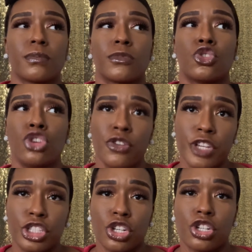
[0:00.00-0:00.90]
Do your
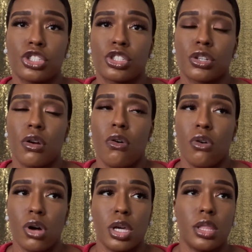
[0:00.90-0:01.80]
research
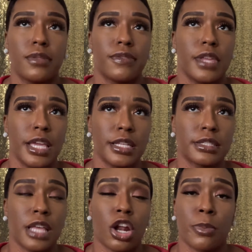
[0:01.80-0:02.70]
on things
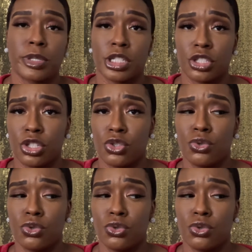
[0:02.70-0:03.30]
that are presented to you.